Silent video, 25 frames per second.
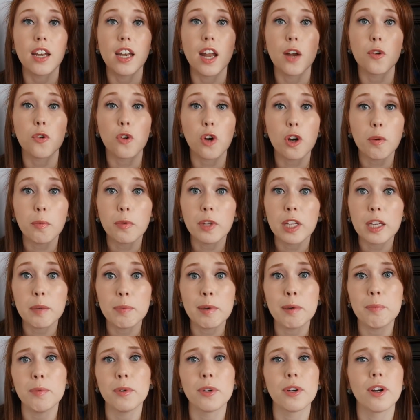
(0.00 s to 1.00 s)
Now normally
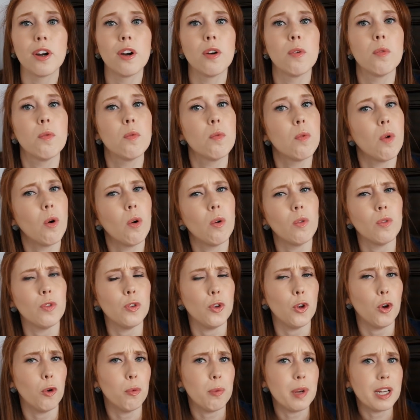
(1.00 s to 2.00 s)
people go, well,
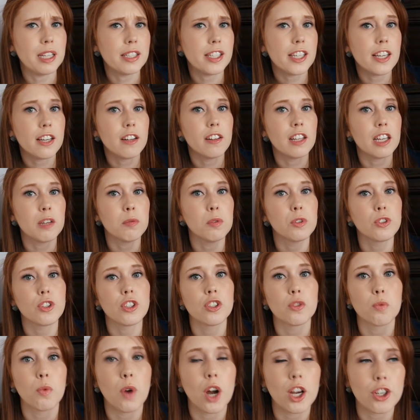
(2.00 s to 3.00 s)
no big deal, it will
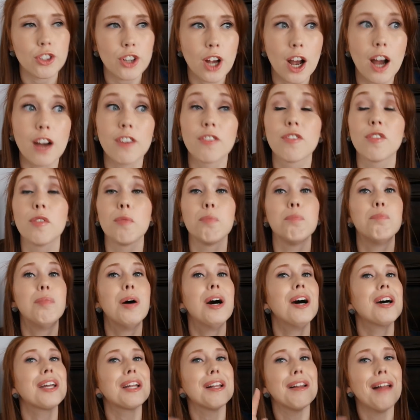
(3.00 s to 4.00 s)
just wash off.
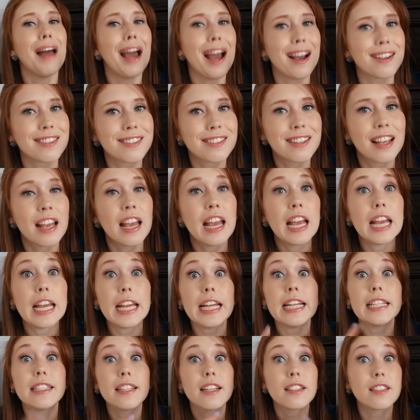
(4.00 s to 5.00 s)
But alas,
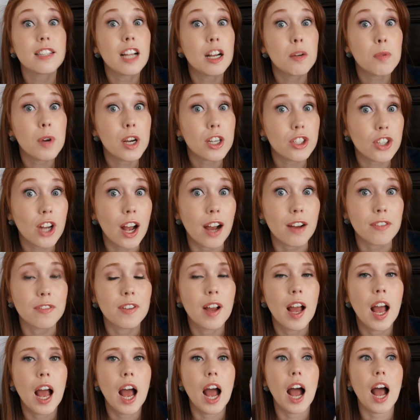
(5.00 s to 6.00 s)
it does not wash off.